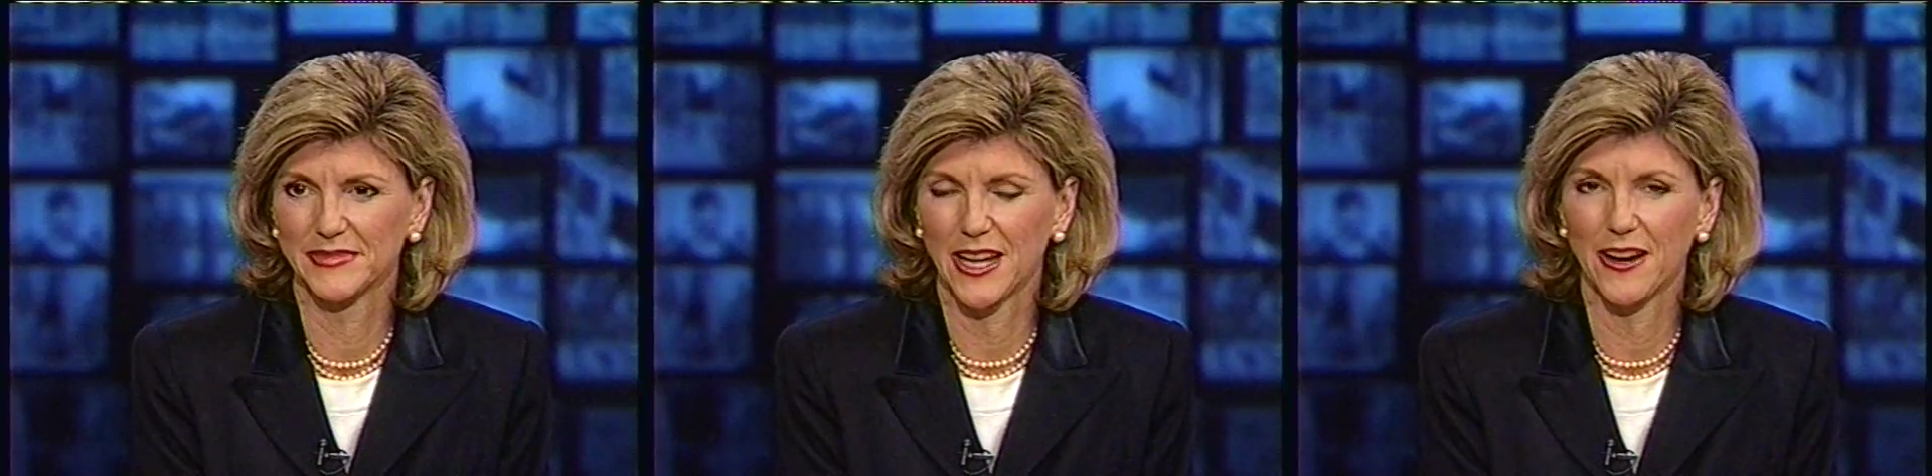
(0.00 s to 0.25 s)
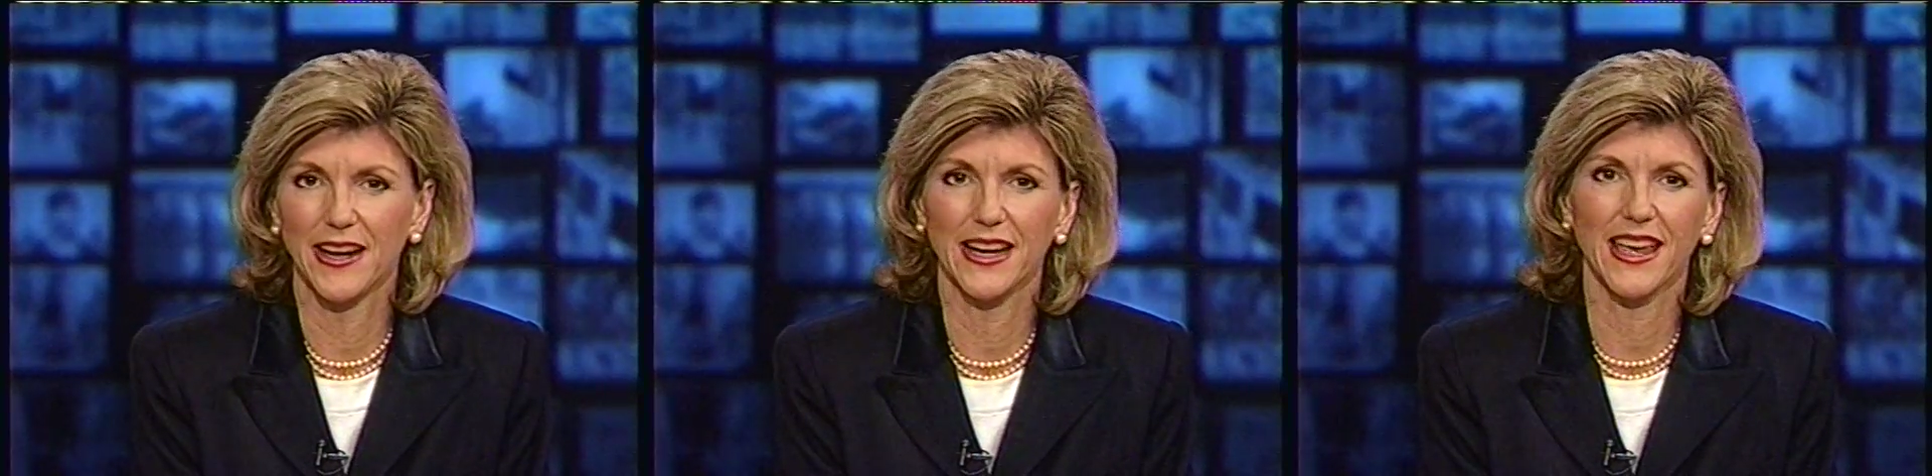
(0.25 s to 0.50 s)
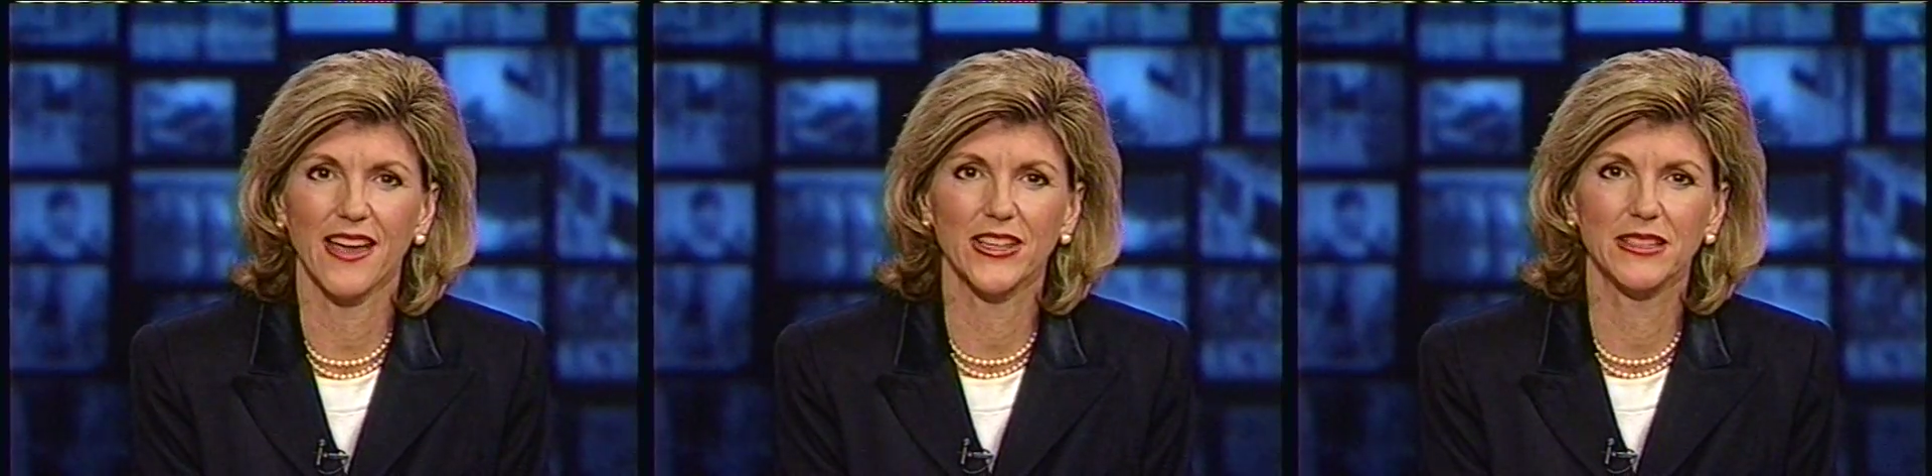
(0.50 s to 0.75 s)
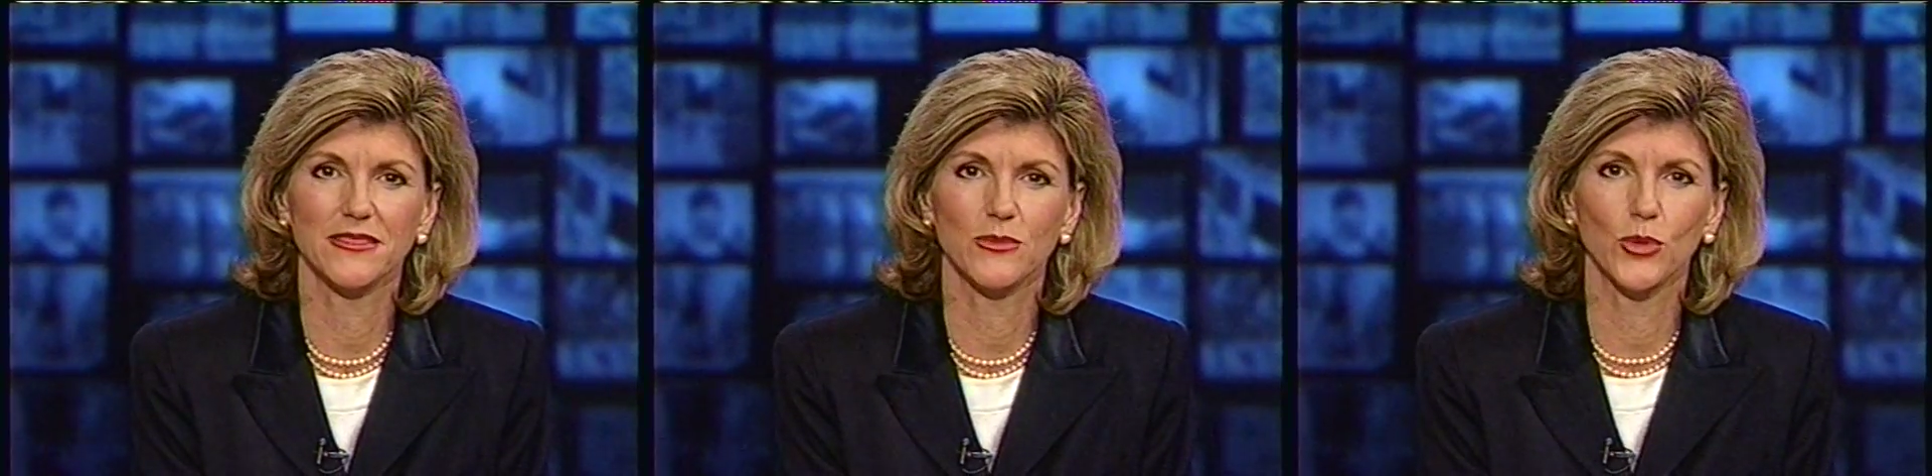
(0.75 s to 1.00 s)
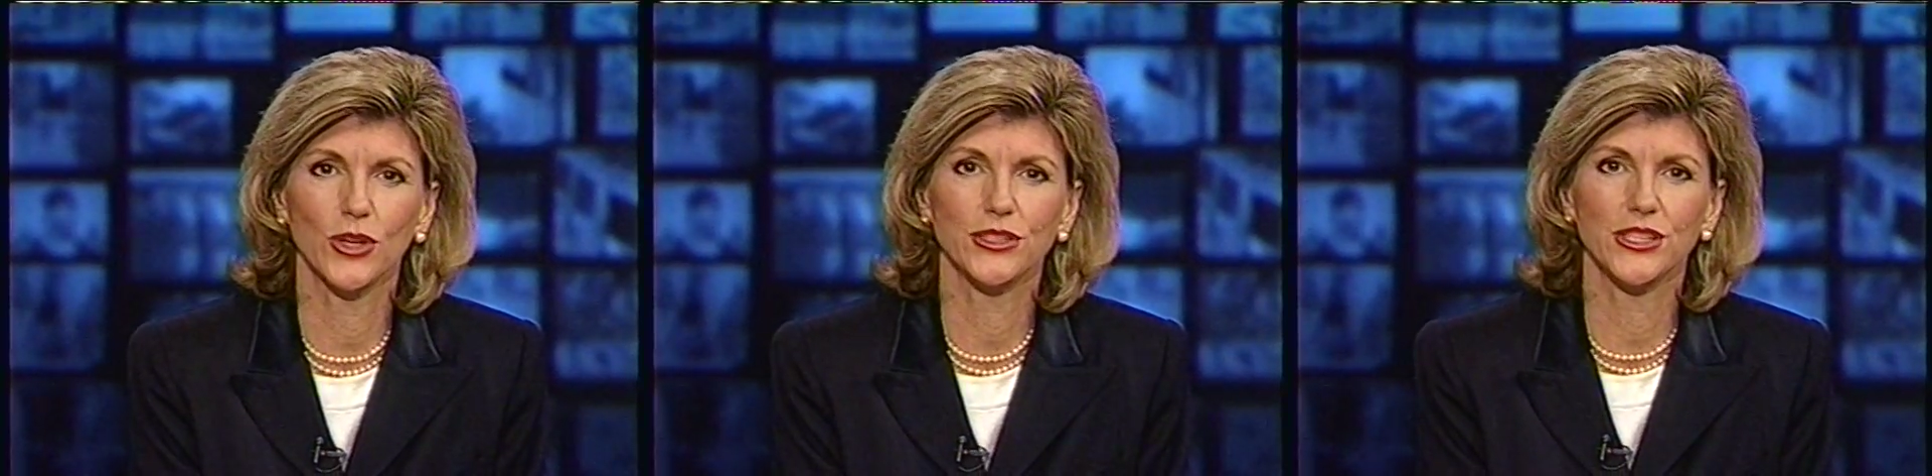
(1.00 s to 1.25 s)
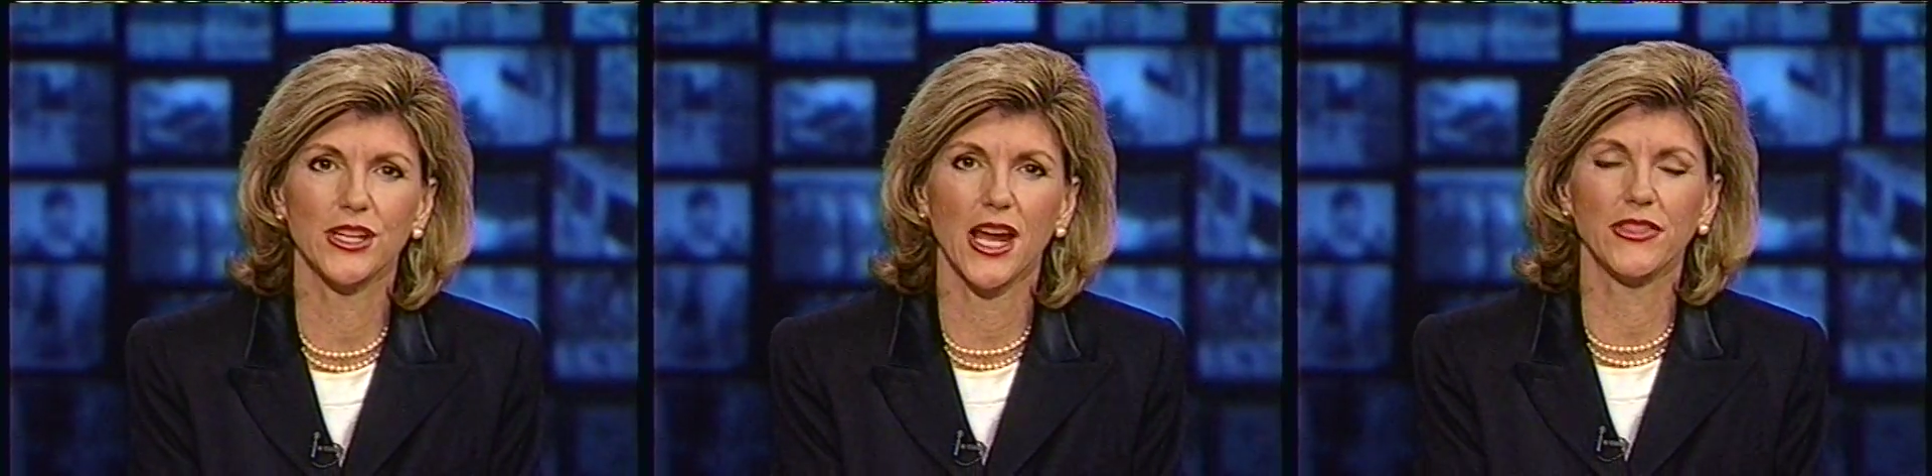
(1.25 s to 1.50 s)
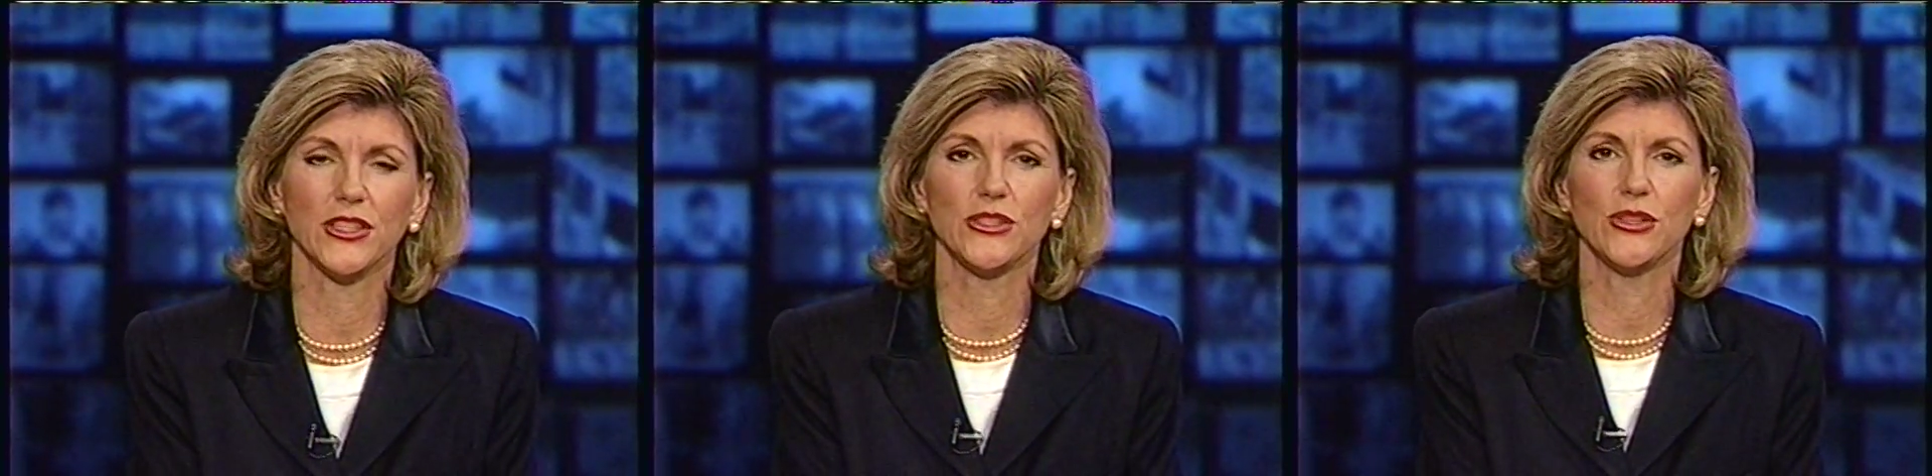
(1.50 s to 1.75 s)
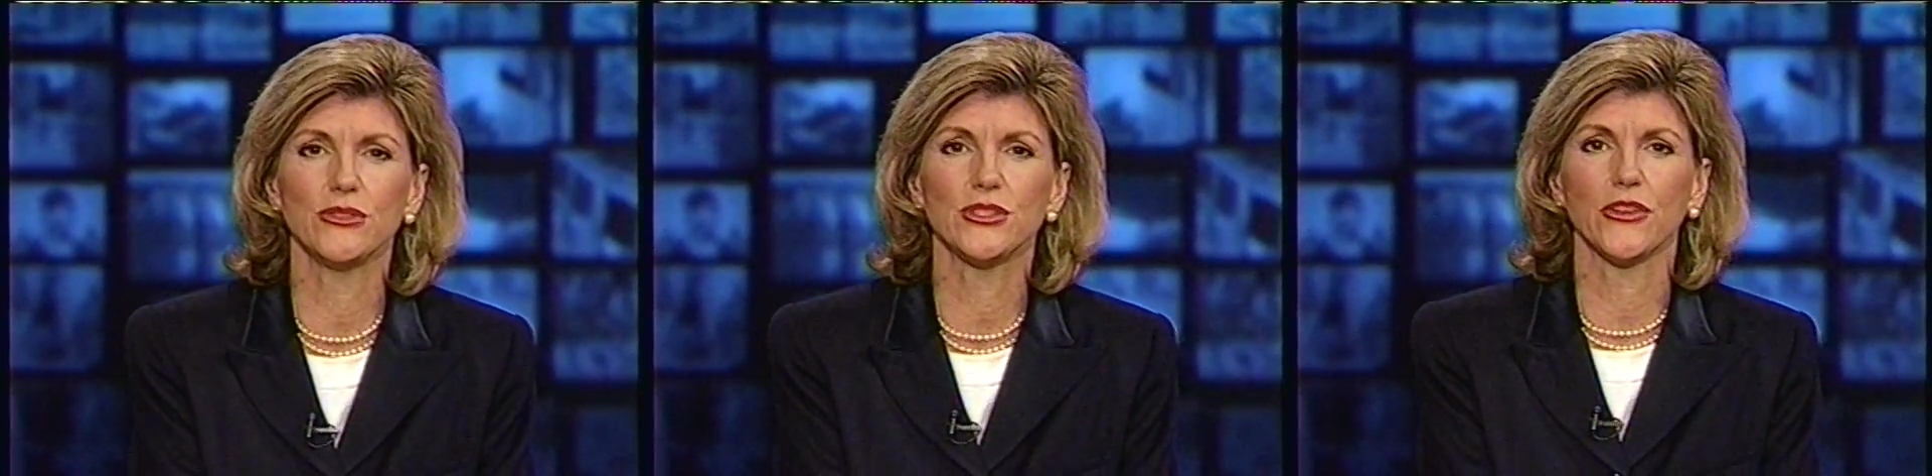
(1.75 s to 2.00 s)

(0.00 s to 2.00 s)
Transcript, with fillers: All right, Kevin, word tonight that two